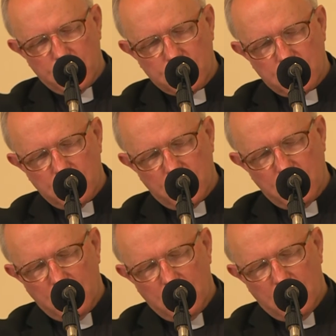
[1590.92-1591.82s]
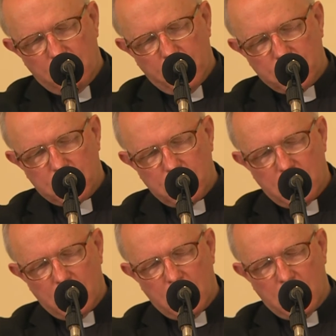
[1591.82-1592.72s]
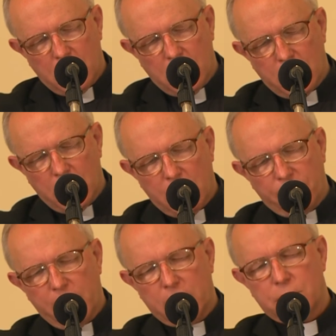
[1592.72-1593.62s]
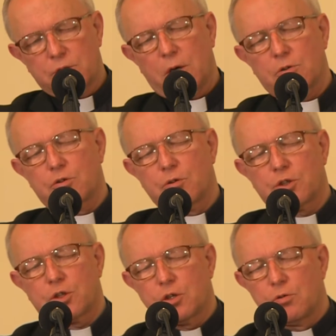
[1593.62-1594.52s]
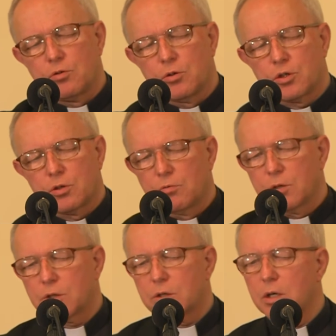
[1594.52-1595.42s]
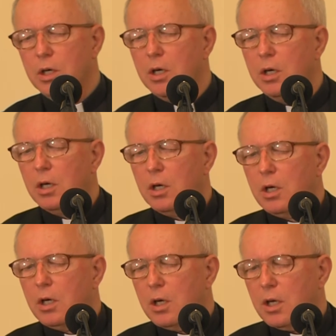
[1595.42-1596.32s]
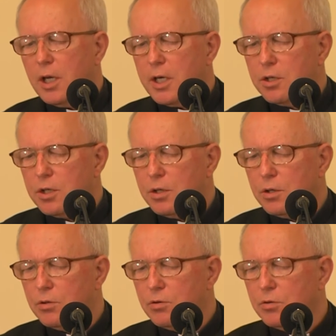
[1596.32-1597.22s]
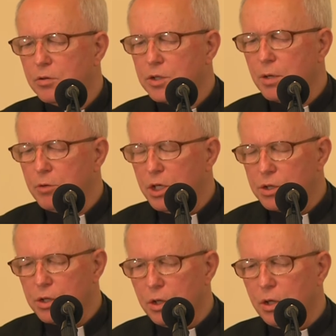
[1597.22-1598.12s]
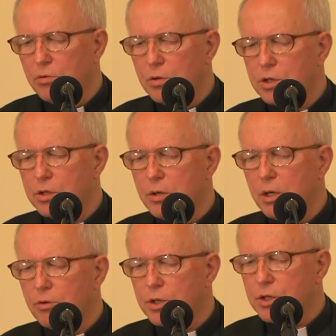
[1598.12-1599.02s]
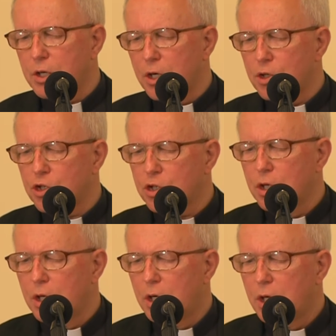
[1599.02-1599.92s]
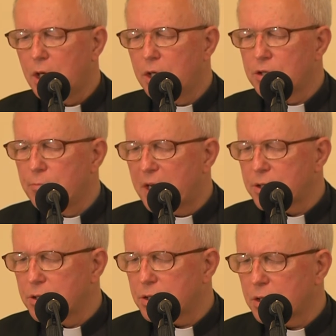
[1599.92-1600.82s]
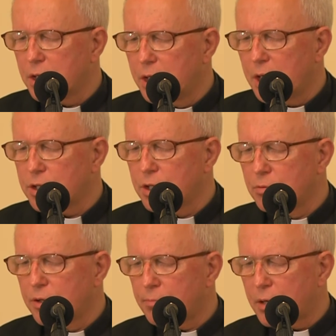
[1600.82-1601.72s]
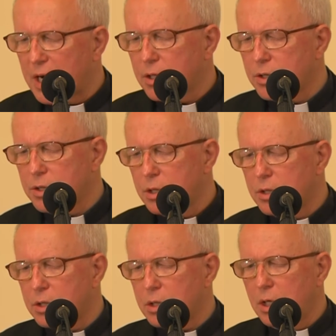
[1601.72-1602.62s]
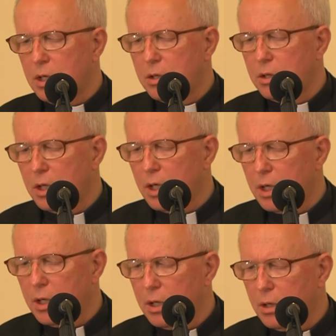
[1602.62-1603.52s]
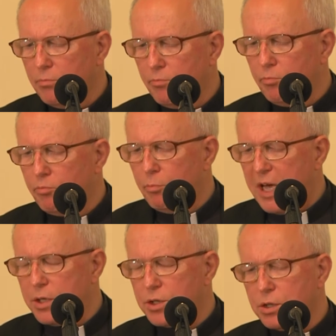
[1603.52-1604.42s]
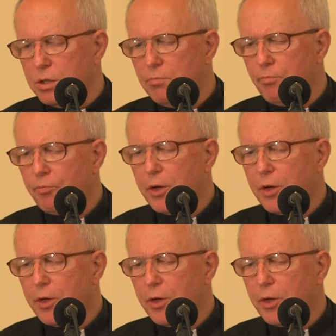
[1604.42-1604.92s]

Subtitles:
personally, but I have had a doctoral student who was a lady who some years ago was doing research into matters connected with practices in medicine